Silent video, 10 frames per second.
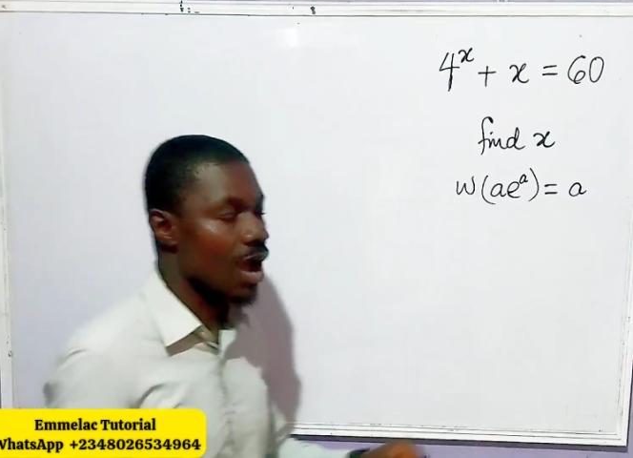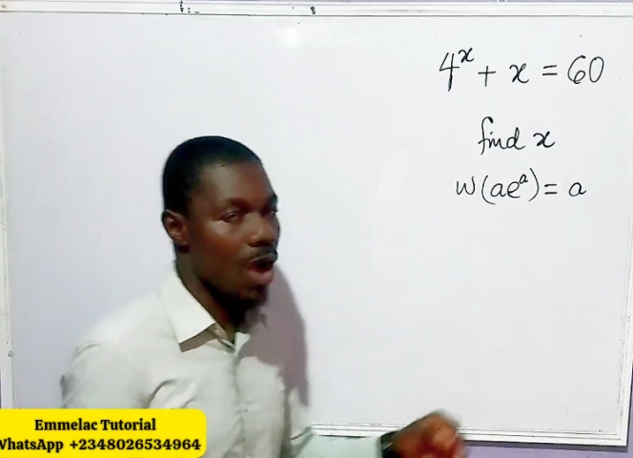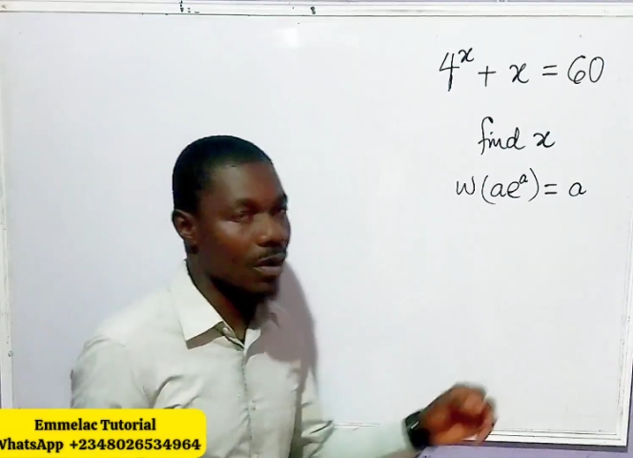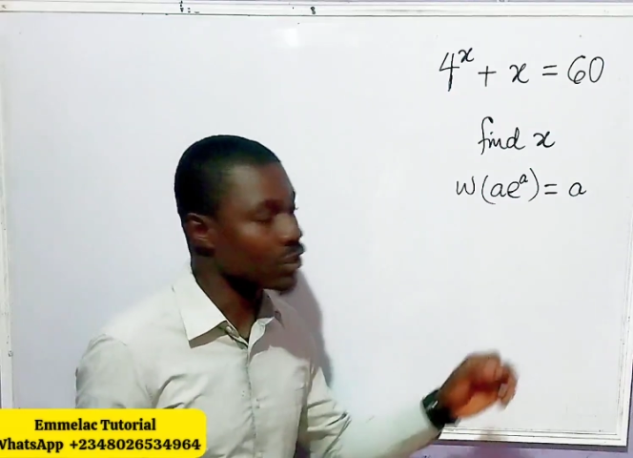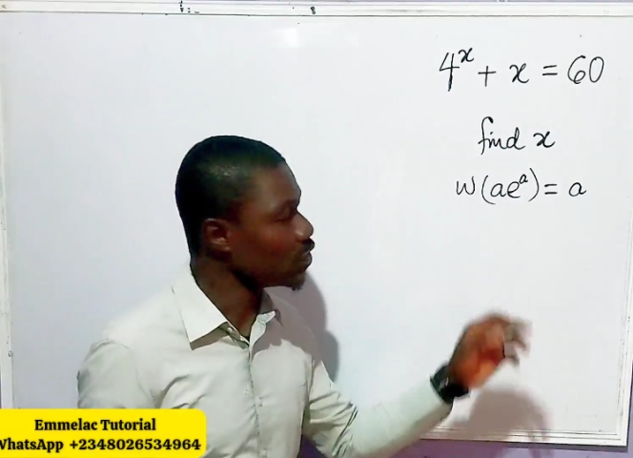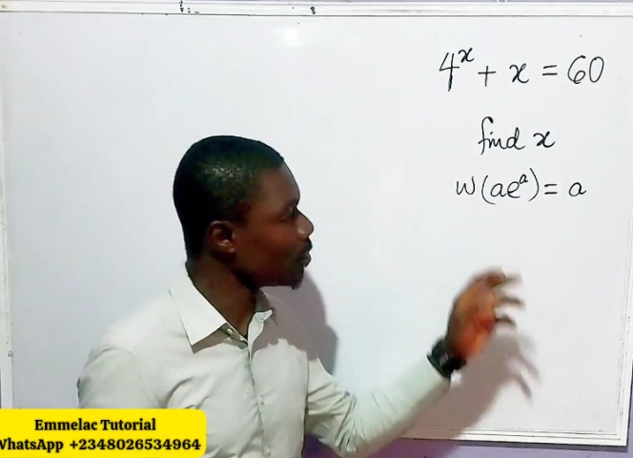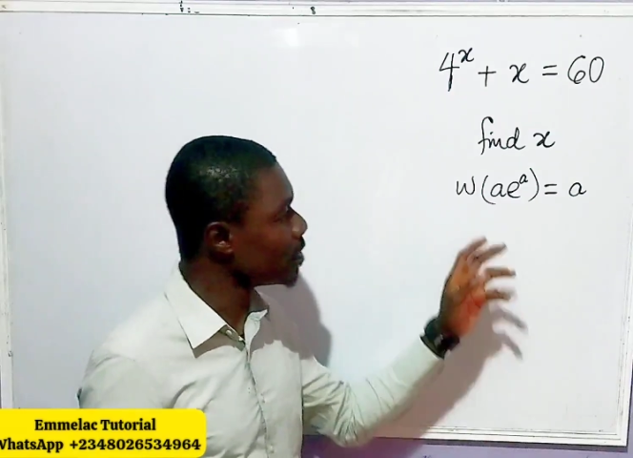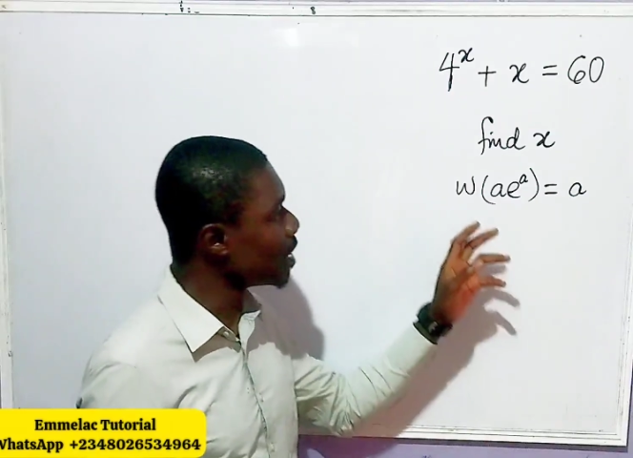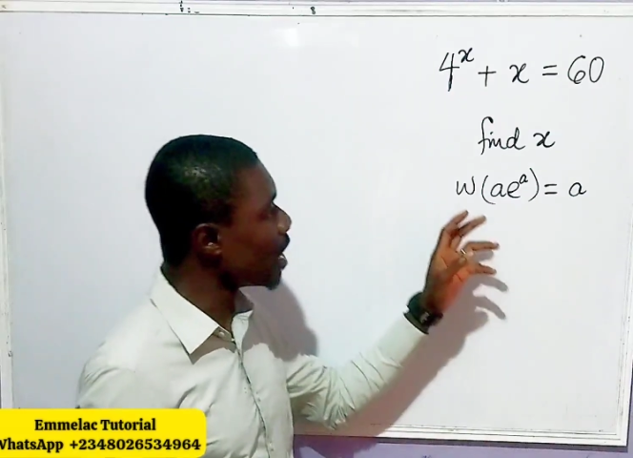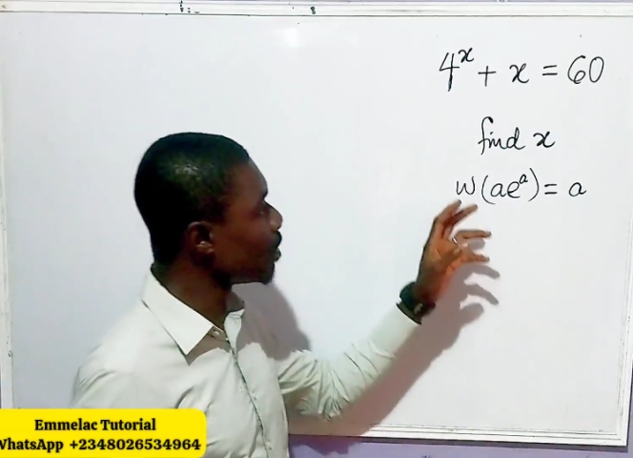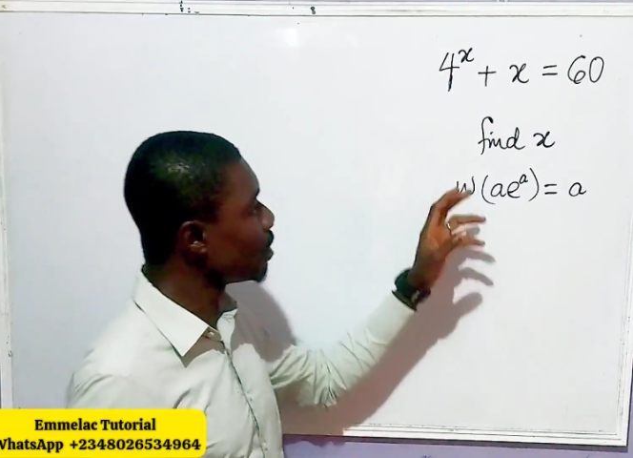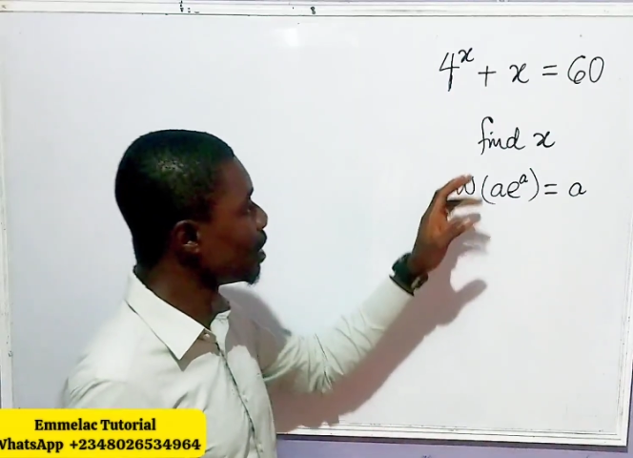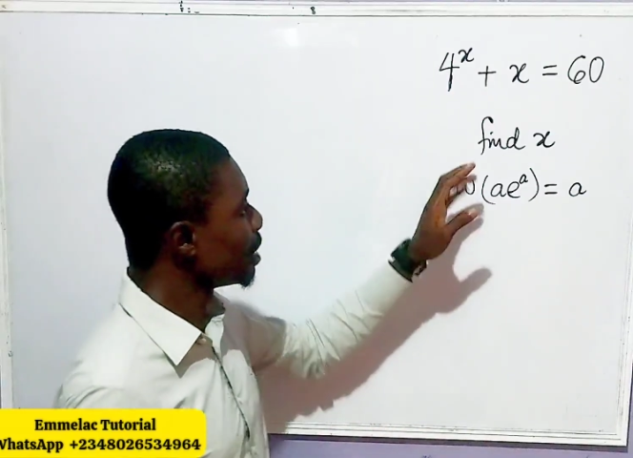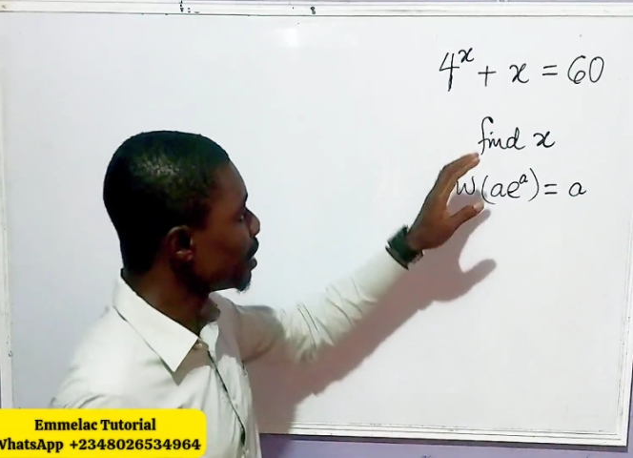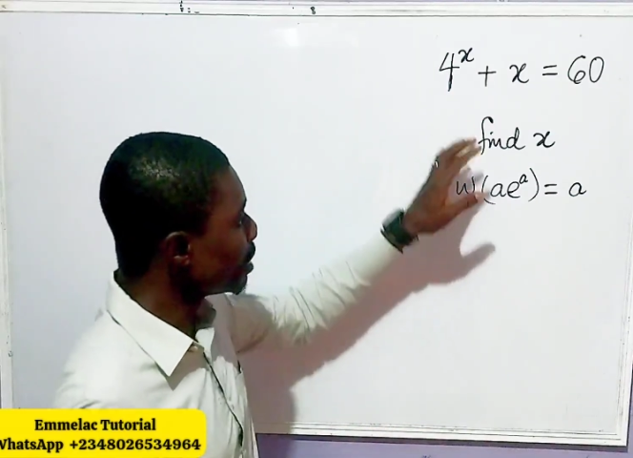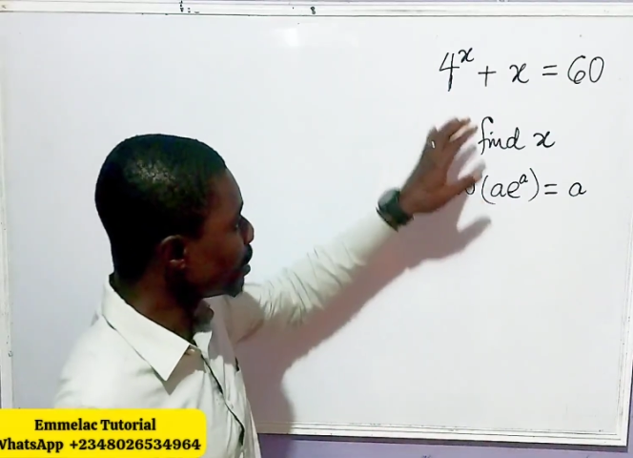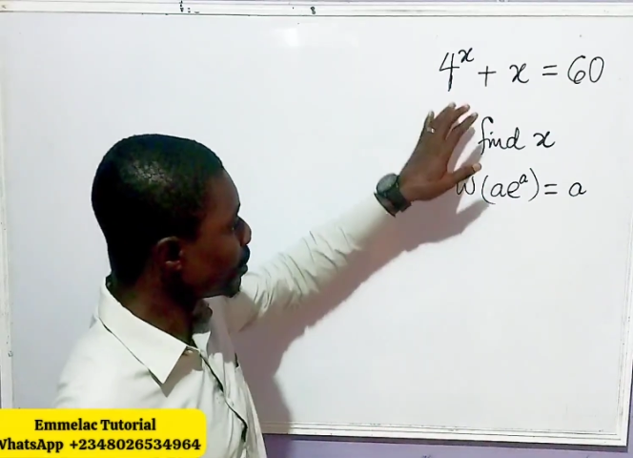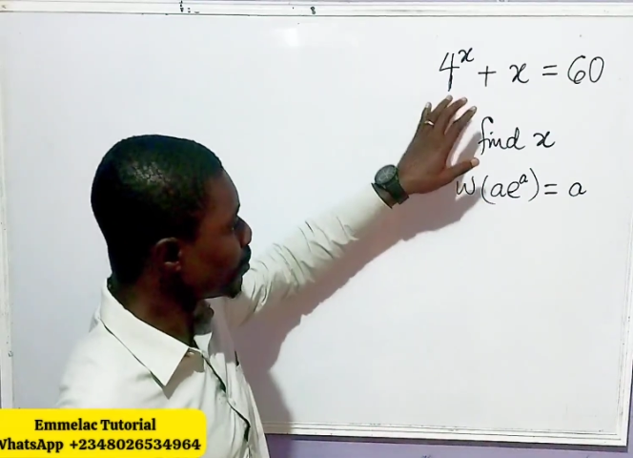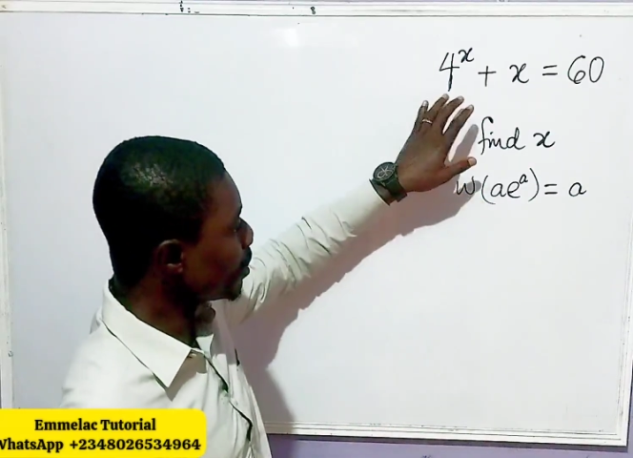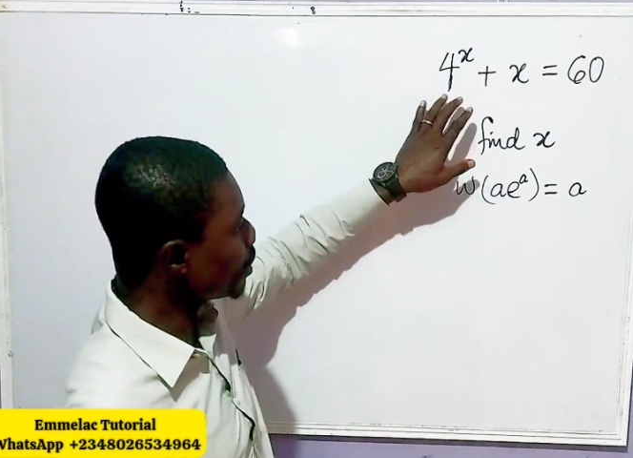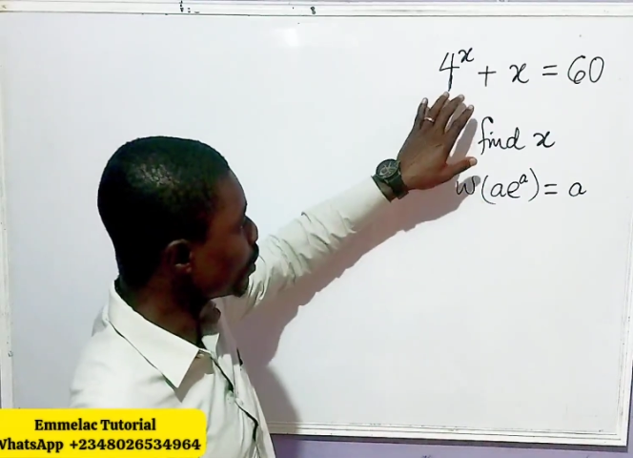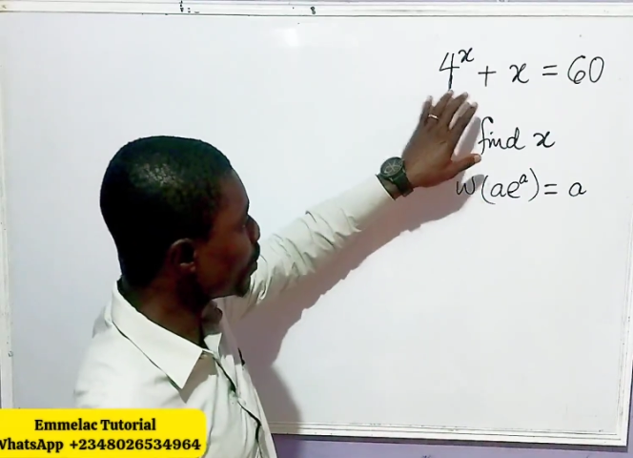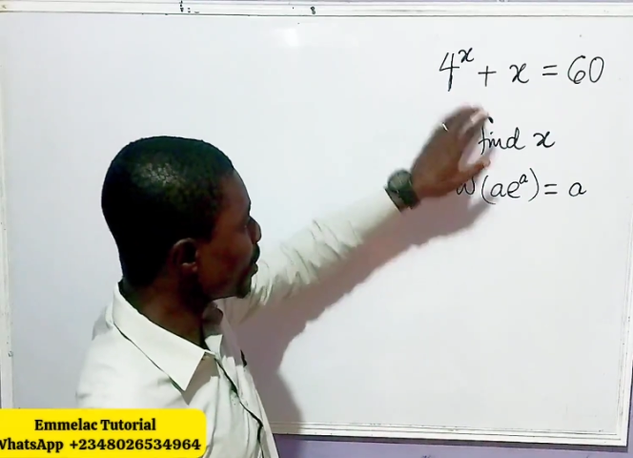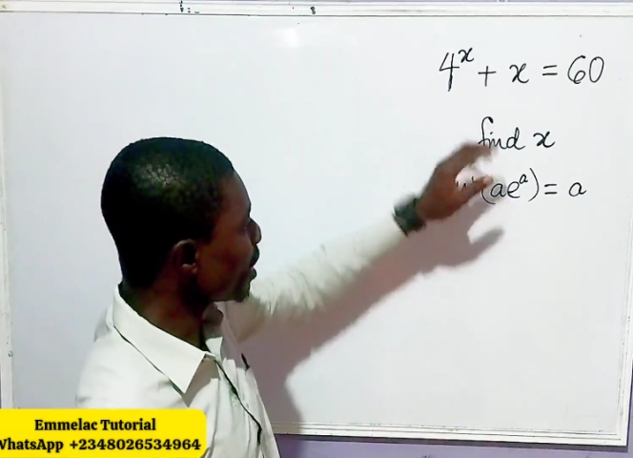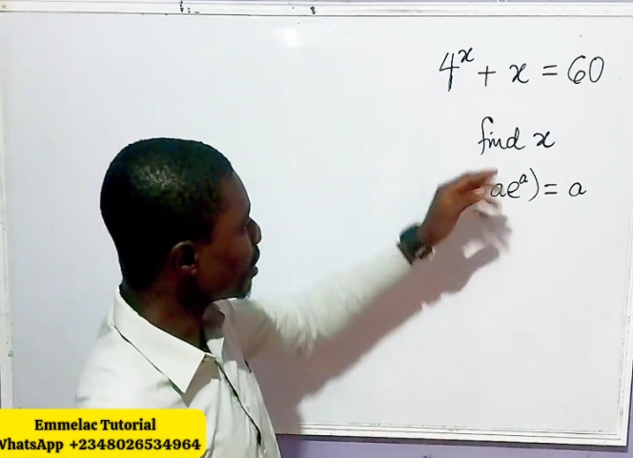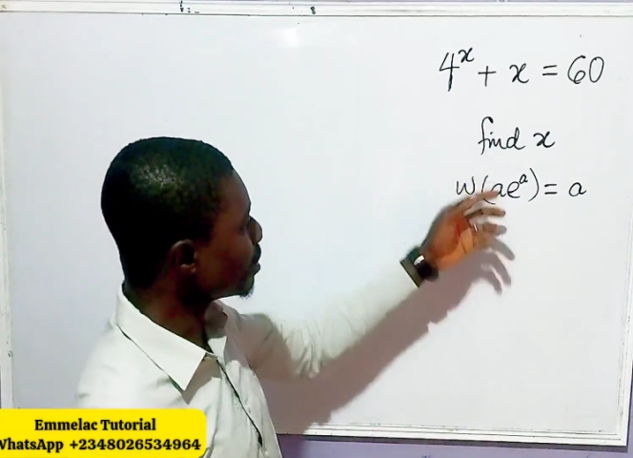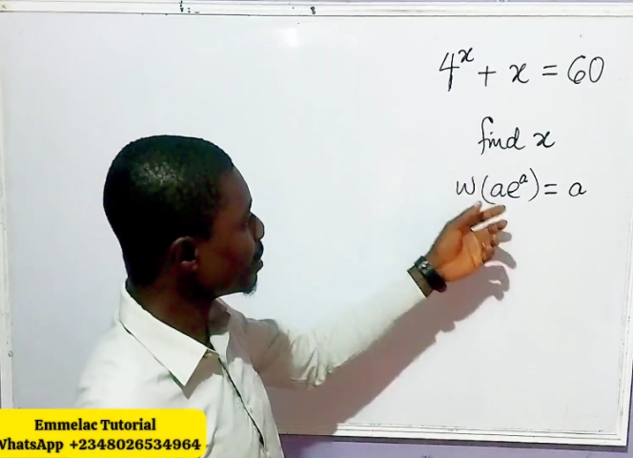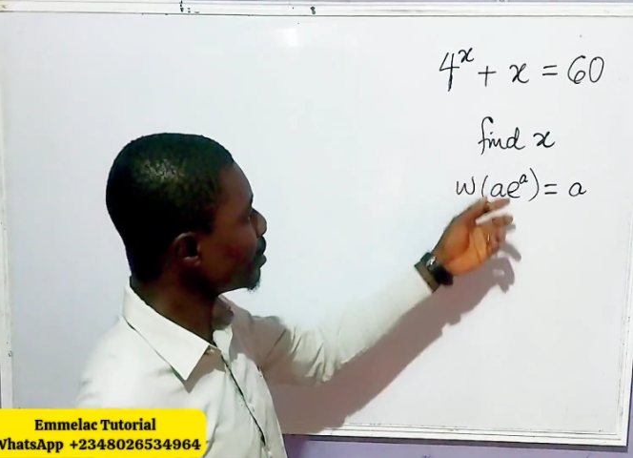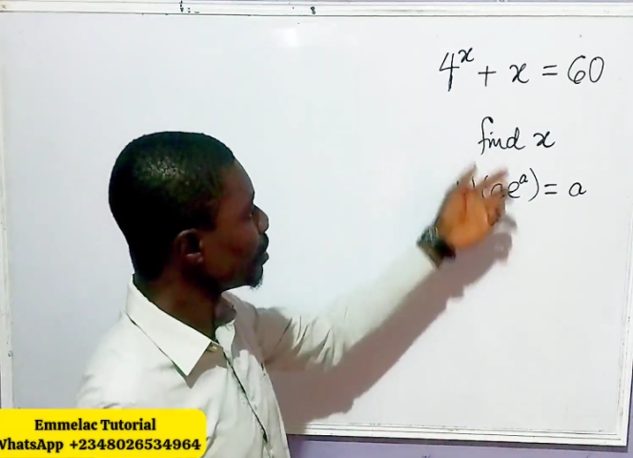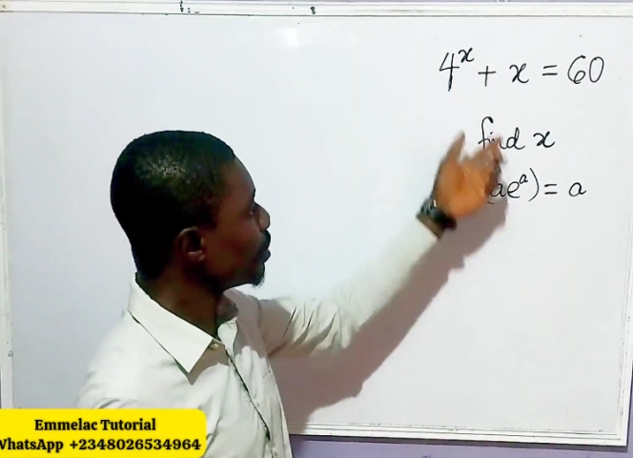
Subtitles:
our job now is to ensure that